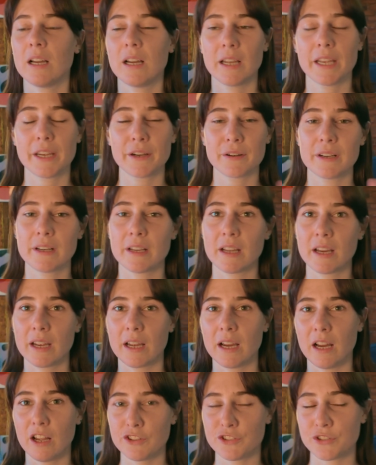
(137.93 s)
Aaron and I
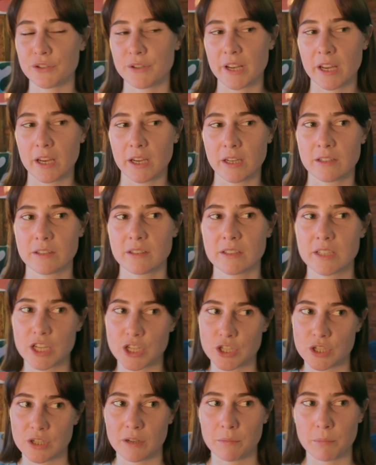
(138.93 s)
alternate
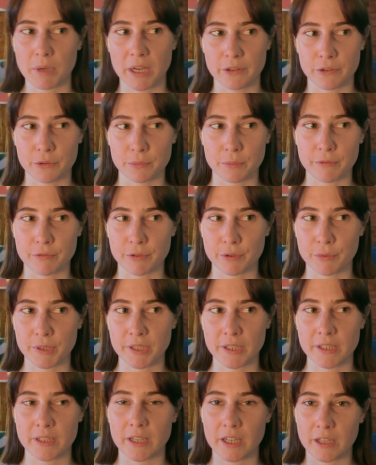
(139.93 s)
kitchen, bathroom every
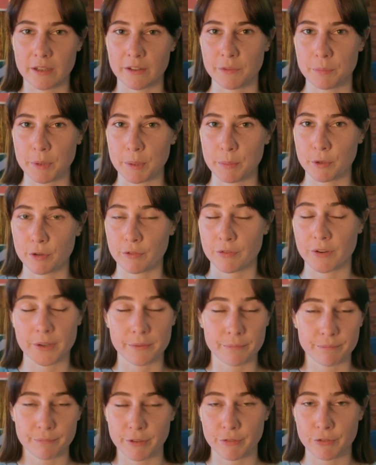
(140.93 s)
week. Aaron's my
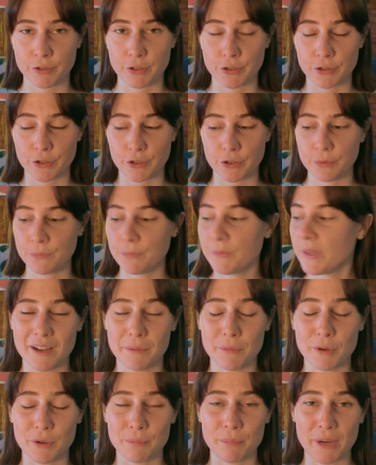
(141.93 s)
boyfriend, if you don't know. I'm
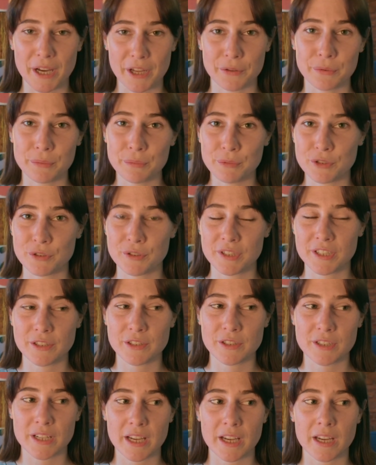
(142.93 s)
on bathroom duty
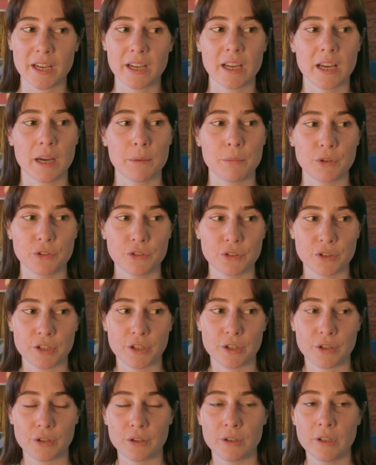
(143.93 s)
today.
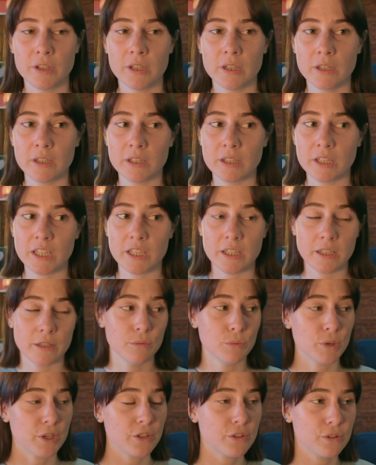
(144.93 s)
He
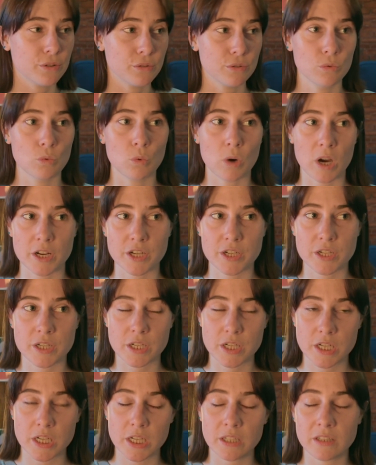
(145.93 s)
went to wash the
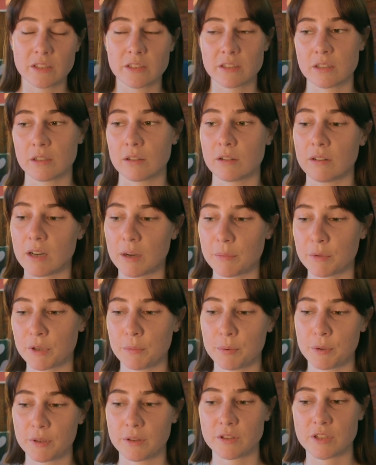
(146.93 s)
sheets, so I'm gonna
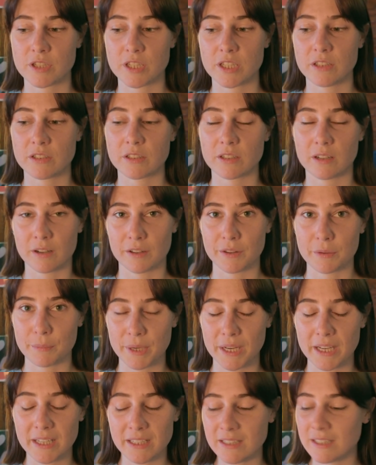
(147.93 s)
put the sheets on the
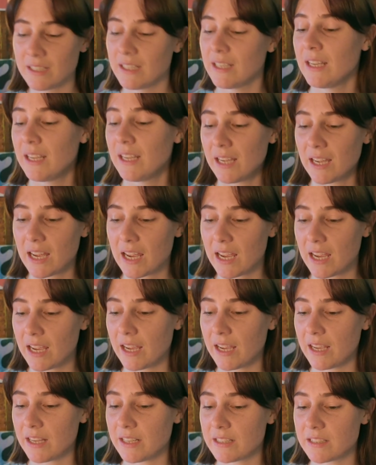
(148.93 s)
bed.
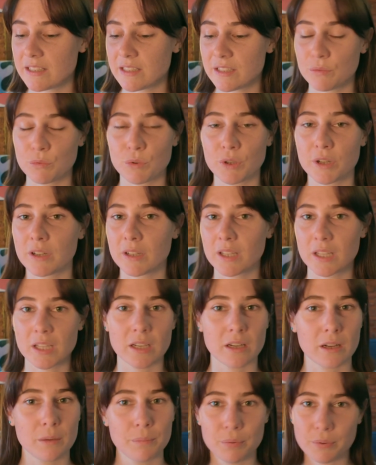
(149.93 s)
And we're gonna clean
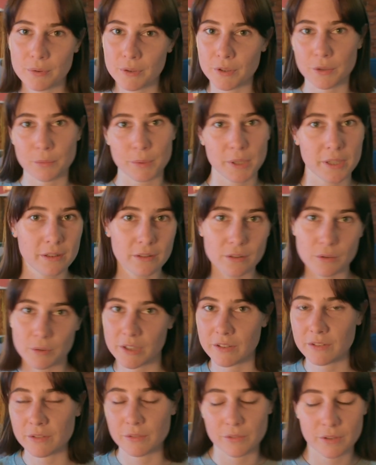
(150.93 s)
up a little bit the
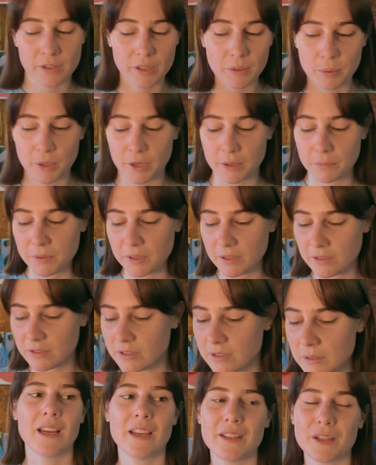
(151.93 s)
rest of the
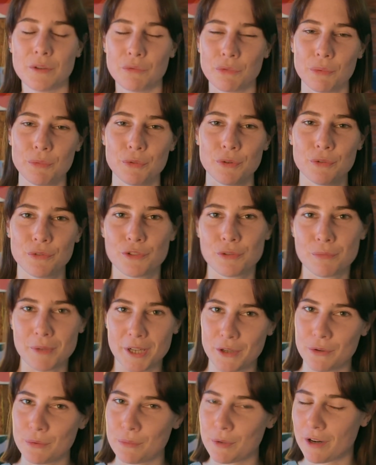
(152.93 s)
apartment. And then we'll move to my
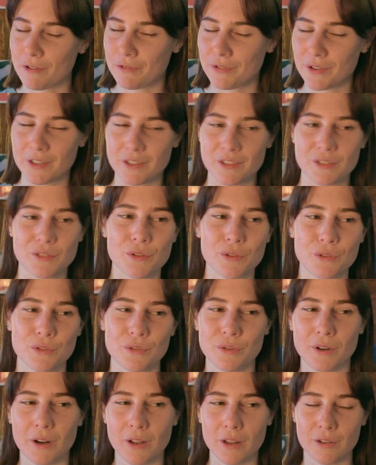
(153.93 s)
home office to
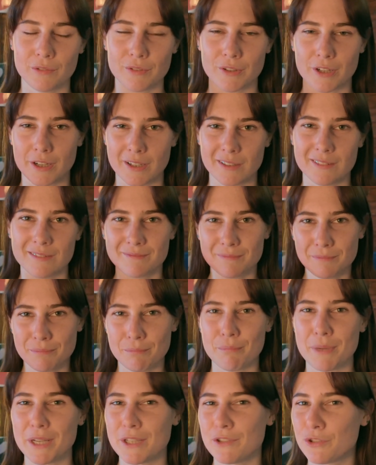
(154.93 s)
do all of our
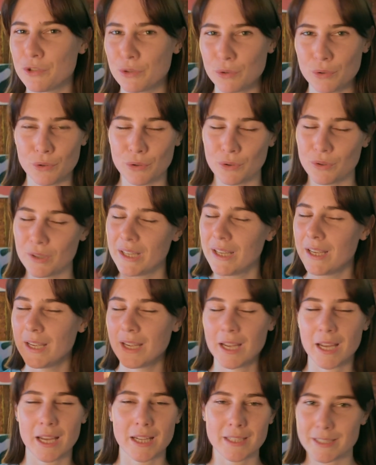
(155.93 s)
mental
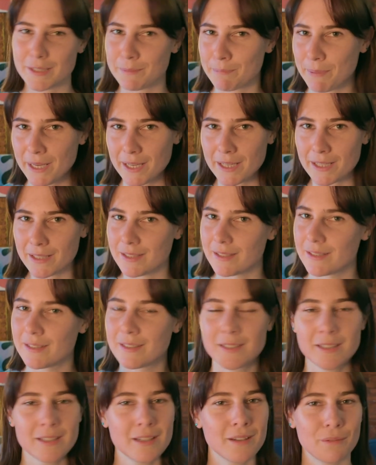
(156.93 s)
headspace
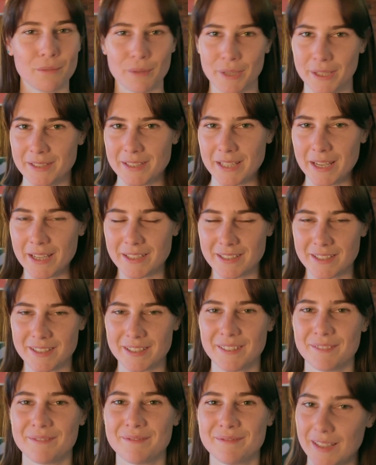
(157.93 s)
resets.
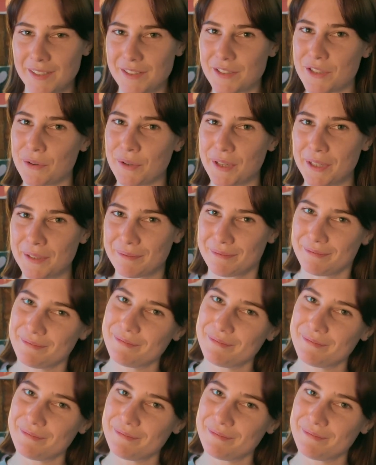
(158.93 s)
Let's do it.